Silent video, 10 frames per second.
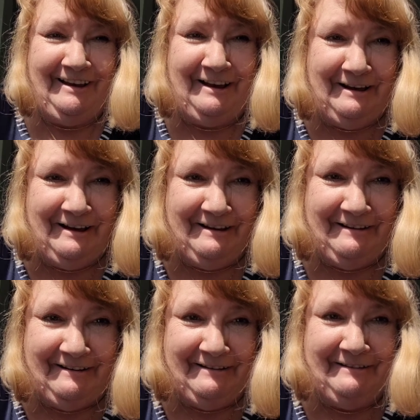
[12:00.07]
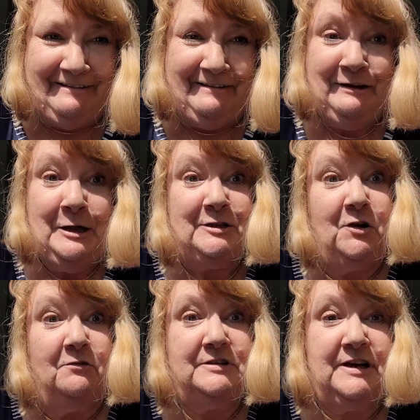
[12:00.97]
It's a
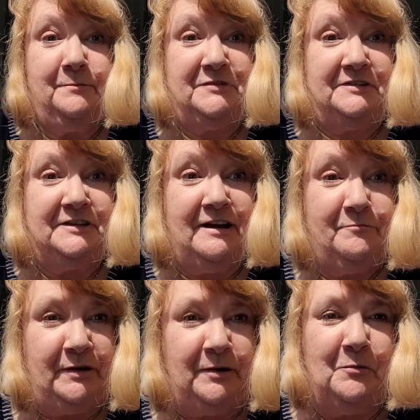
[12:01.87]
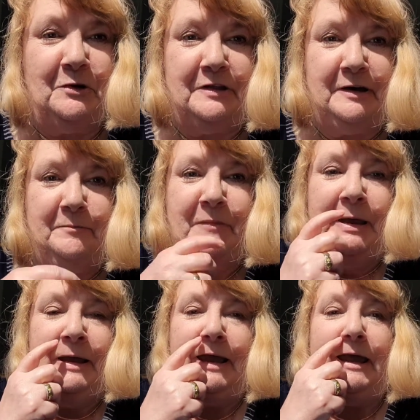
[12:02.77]
long time since I've been in one of them,
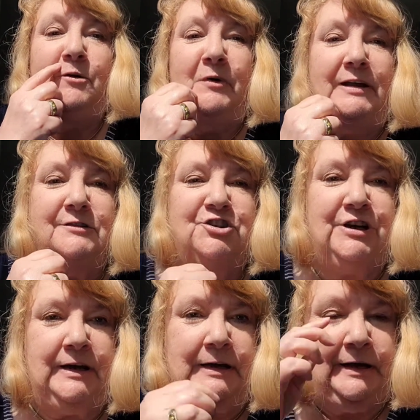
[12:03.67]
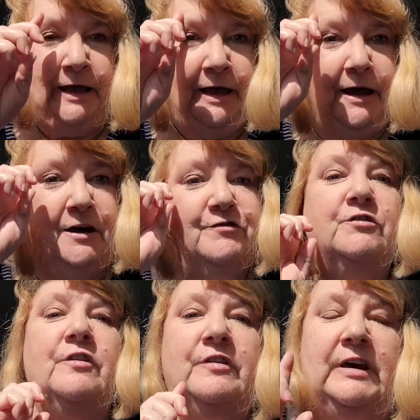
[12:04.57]
in a wheelchair. The
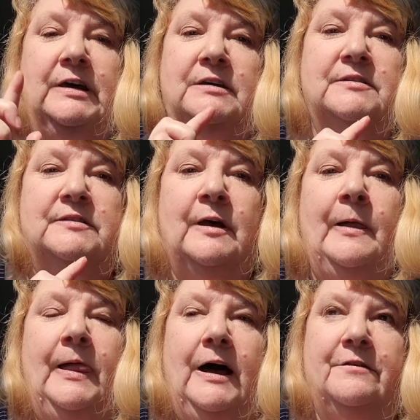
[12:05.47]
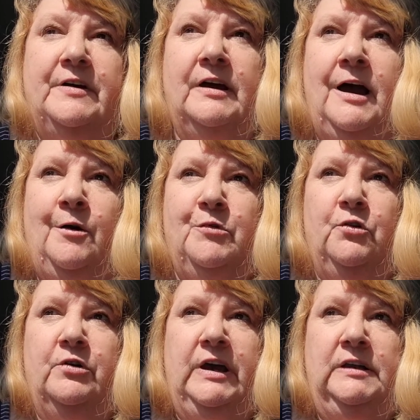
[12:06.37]
other thing is, I think I would
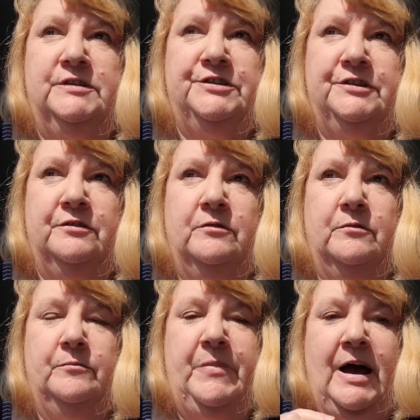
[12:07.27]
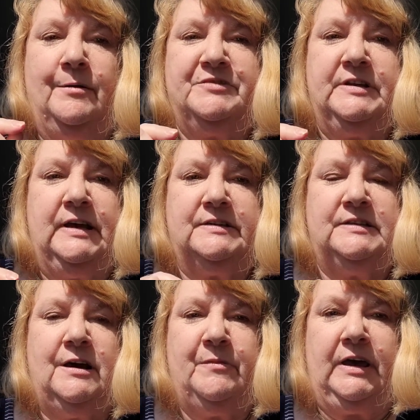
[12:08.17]
look into, perhaps the next
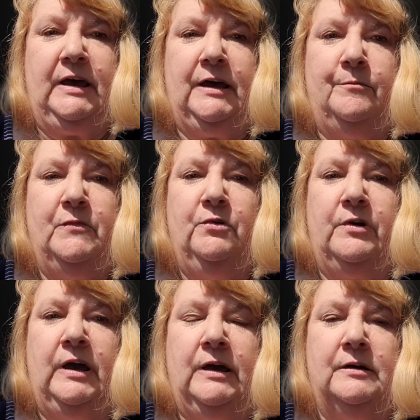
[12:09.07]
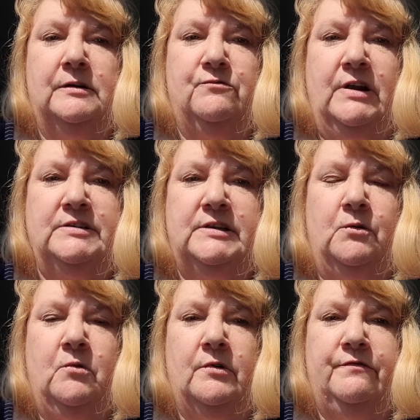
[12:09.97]
time I came, looking at
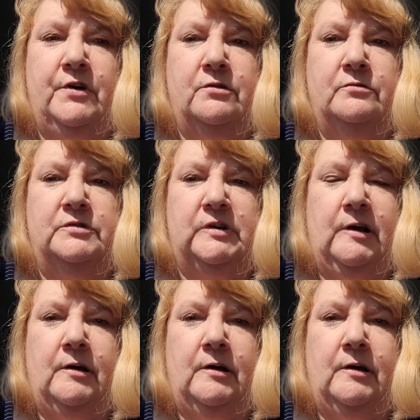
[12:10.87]
renting one of those